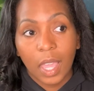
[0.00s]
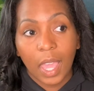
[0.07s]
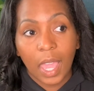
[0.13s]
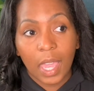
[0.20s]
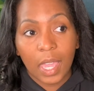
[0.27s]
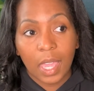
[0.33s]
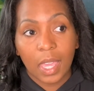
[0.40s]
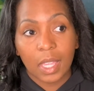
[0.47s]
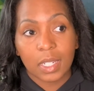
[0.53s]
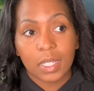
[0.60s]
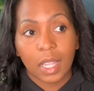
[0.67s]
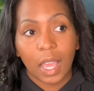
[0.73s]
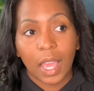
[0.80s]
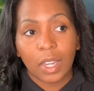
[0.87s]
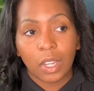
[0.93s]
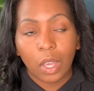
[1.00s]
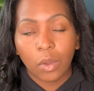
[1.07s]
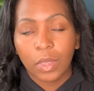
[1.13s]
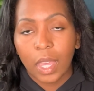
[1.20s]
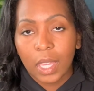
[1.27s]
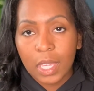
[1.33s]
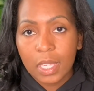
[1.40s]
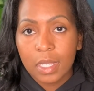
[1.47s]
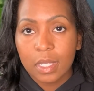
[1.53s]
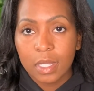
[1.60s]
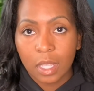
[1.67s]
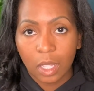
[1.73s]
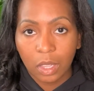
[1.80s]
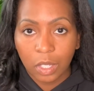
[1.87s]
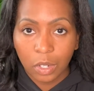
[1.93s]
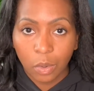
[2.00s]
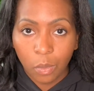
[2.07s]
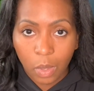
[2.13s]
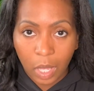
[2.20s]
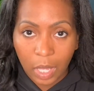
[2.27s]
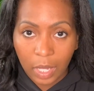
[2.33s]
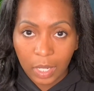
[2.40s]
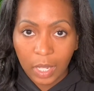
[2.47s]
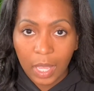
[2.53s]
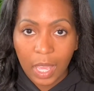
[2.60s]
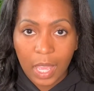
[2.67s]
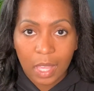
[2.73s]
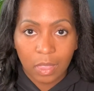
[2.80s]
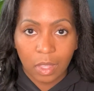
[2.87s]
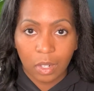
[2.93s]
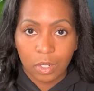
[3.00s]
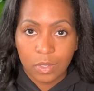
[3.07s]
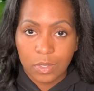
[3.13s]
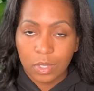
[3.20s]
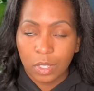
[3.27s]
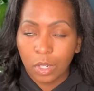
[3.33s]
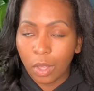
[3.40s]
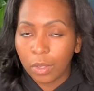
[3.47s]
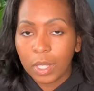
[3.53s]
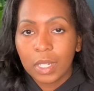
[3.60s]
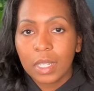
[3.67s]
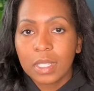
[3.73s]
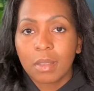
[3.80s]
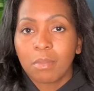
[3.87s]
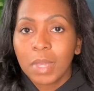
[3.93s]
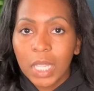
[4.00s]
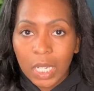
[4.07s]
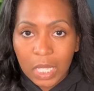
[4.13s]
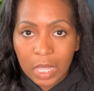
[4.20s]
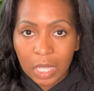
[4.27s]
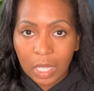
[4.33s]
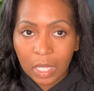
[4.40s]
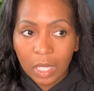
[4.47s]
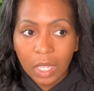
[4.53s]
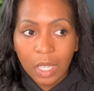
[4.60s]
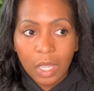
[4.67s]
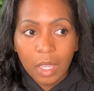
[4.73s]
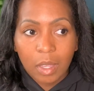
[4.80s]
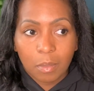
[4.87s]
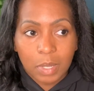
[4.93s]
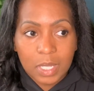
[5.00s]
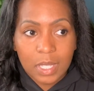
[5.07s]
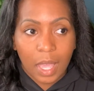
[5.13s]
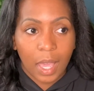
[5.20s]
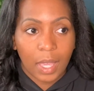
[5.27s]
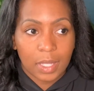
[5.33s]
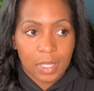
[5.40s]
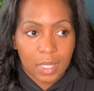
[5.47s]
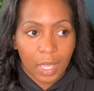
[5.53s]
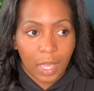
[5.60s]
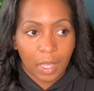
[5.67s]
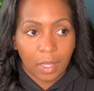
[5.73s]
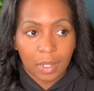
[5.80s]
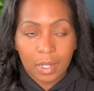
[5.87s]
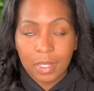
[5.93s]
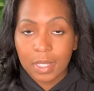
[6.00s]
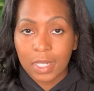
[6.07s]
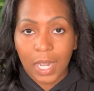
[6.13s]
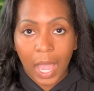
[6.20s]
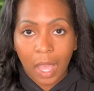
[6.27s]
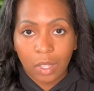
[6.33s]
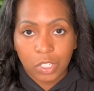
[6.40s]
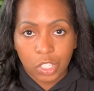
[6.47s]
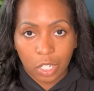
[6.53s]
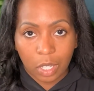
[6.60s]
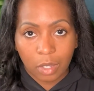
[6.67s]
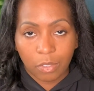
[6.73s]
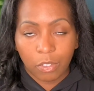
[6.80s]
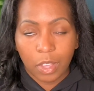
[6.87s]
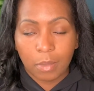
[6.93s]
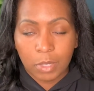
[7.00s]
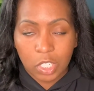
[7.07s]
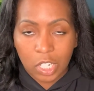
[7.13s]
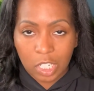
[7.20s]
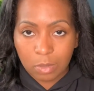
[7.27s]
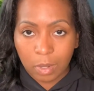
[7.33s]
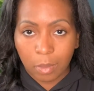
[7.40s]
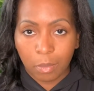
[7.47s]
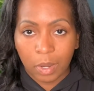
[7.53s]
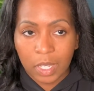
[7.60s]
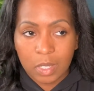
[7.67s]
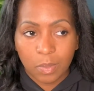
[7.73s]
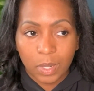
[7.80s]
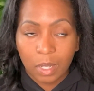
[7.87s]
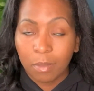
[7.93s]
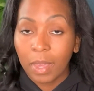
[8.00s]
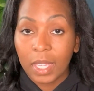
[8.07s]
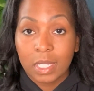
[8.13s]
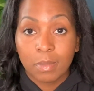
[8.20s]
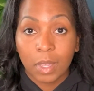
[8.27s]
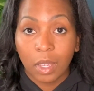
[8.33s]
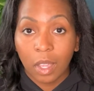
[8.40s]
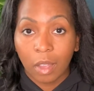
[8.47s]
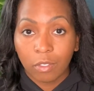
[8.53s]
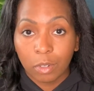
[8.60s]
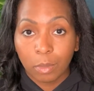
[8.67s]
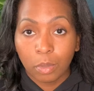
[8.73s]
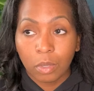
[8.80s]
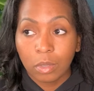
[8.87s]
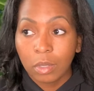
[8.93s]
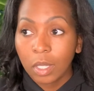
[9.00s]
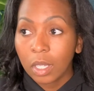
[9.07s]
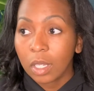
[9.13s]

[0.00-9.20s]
And I know that he's a little one, and there's, it doesn't mean anything besides like nostalgia for him to touch my breast, but it makes me uncomfortable.